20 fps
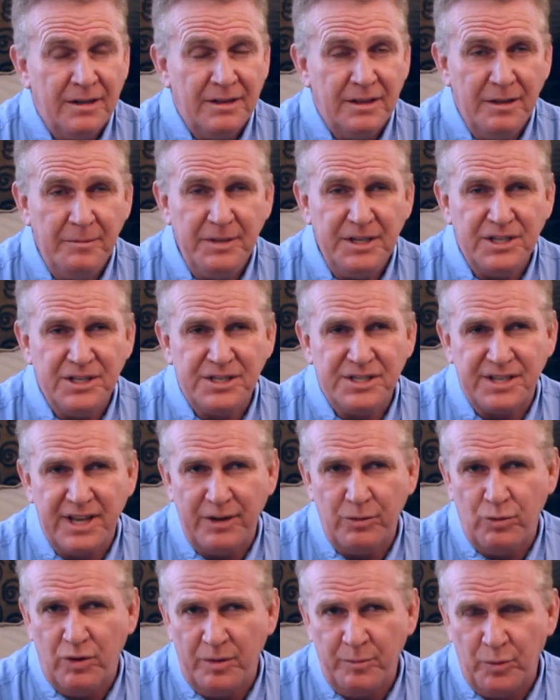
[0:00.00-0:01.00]
Let me just
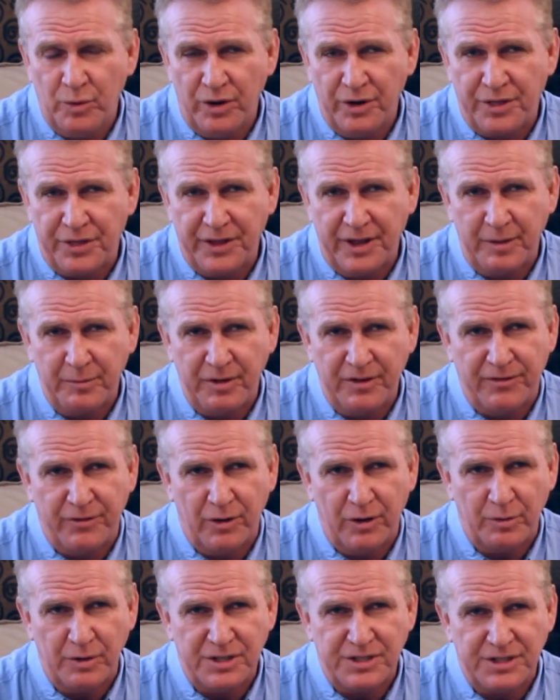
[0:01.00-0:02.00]
say one more thing
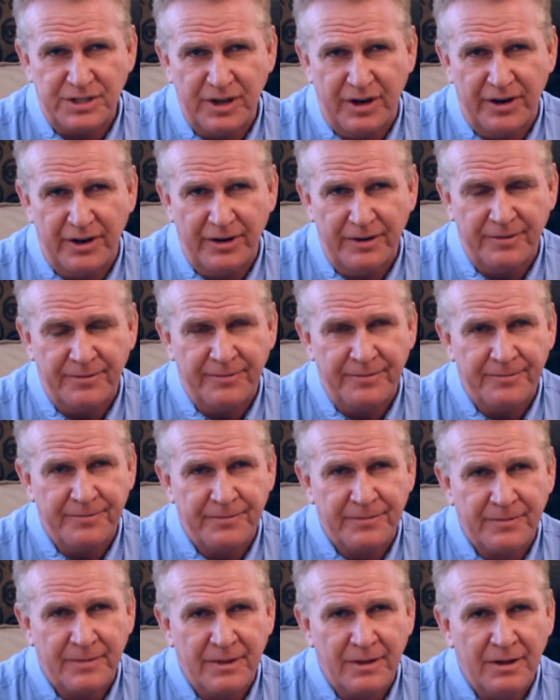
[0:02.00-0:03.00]
before we start.
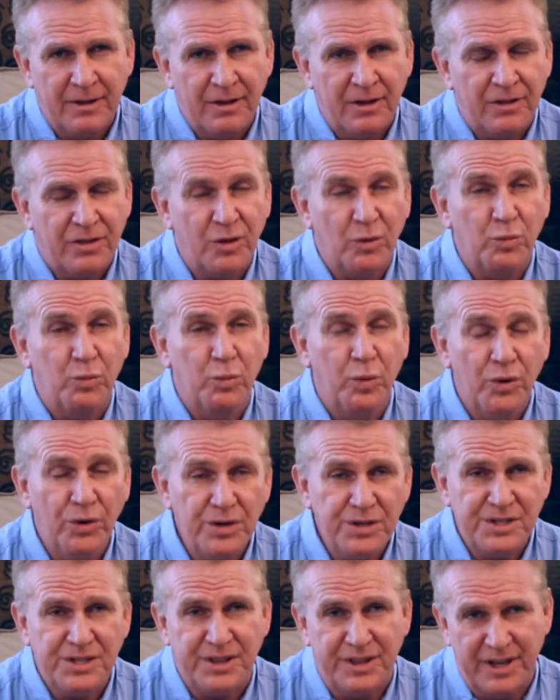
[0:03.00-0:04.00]
The
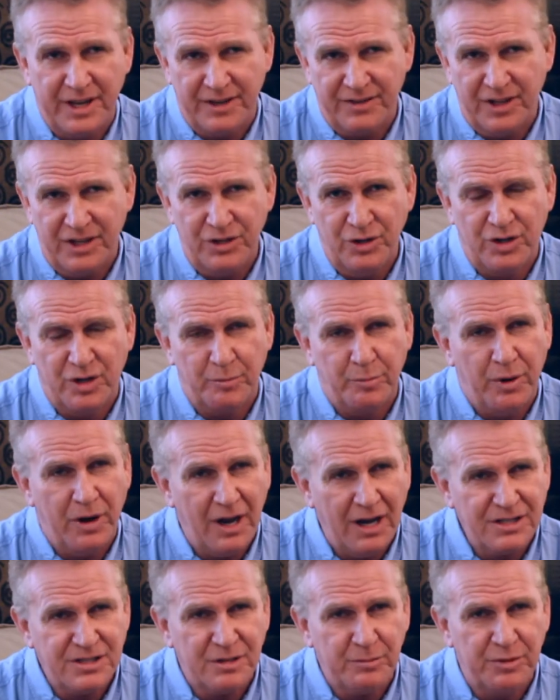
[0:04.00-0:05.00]
worst thing that you could
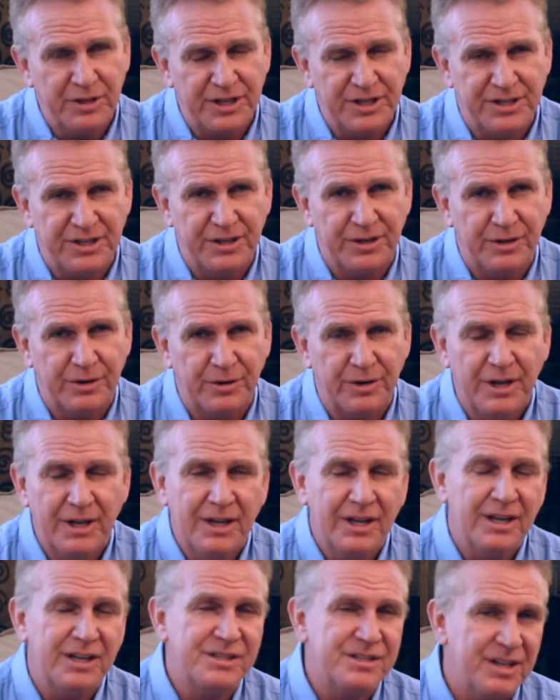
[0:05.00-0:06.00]
possibly do
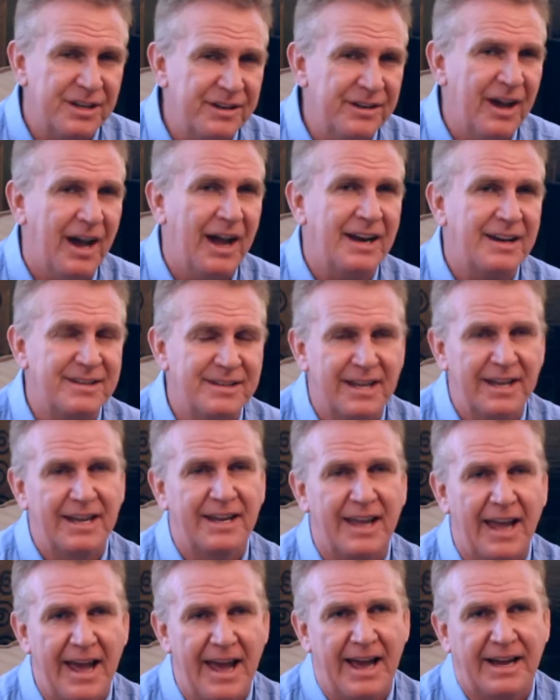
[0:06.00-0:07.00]
is to not
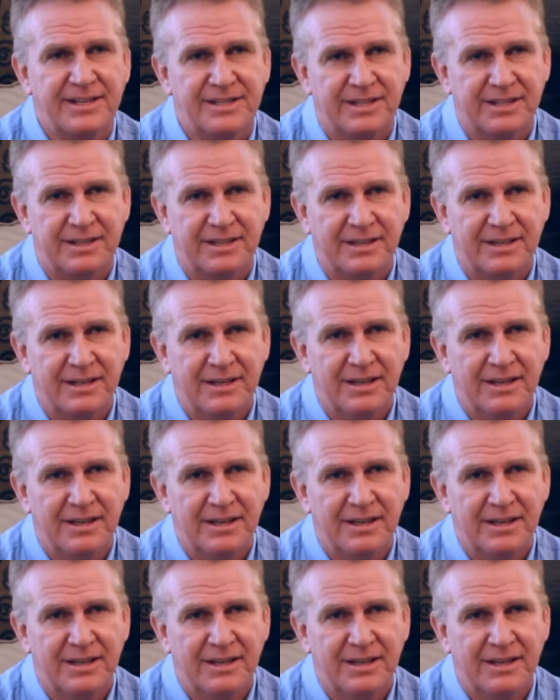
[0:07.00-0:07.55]
take action.